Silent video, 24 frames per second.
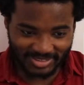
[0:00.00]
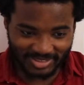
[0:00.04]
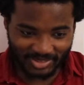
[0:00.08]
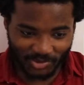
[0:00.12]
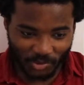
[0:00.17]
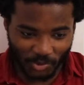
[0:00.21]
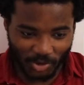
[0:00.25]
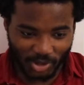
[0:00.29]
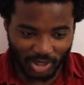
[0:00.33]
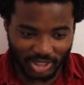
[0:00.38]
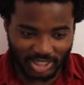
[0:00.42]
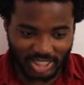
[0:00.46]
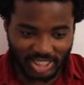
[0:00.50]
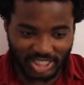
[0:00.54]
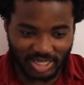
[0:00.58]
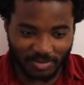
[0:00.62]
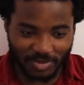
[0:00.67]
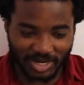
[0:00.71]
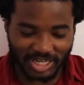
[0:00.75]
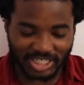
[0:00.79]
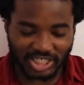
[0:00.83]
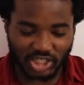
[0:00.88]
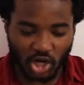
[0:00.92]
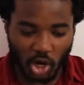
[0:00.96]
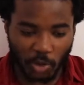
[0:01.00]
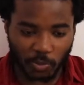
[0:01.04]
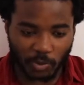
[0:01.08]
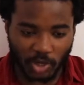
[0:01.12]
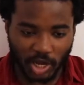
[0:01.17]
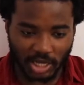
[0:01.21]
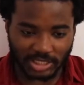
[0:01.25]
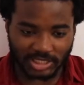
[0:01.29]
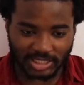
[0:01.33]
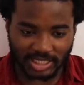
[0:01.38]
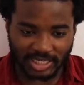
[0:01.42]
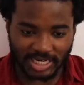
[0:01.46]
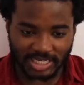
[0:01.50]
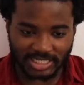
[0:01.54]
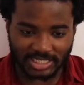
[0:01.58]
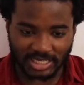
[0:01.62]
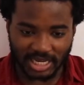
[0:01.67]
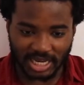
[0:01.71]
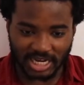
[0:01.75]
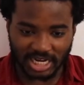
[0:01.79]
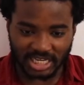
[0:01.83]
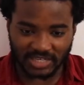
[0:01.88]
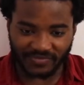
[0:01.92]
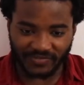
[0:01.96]
We're gonna see some of the sharp cuts in this
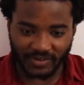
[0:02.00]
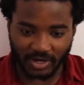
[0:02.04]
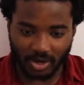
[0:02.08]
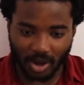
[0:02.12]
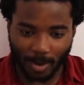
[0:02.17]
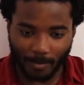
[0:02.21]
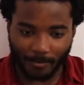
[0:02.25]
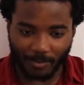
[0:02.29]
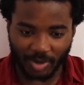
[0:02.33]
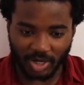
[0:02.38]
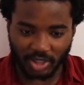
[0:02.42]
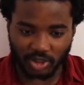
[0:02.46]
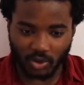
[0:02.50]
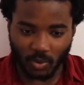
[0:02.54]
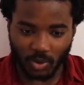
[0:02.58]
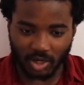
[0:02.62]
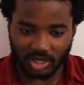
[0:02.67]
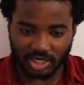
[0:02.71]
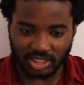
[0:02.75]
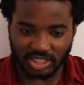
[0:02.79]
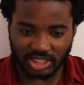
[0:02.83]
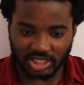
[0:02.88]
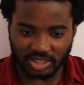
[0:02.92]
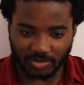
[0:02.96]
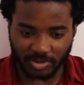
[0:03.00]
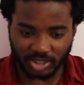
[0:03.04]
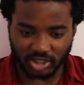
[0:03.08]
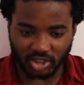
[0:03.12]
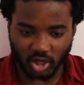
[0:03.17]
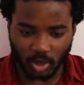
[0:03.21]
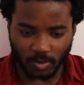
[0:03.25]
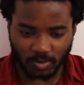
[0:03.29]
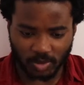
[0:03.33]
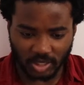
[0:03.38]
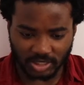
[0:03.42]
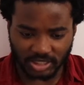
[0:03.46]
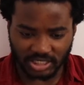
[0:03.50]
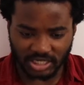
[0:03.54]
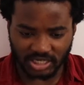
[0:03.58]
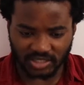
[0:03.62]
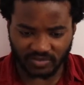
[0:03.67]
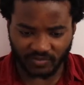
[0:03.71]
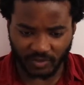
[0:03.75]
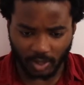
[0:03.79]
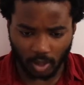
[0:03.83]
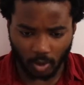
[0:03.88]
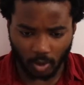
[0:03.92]
in this video. I'm pretty sure we're gonna see some of the sharp cuts in this video.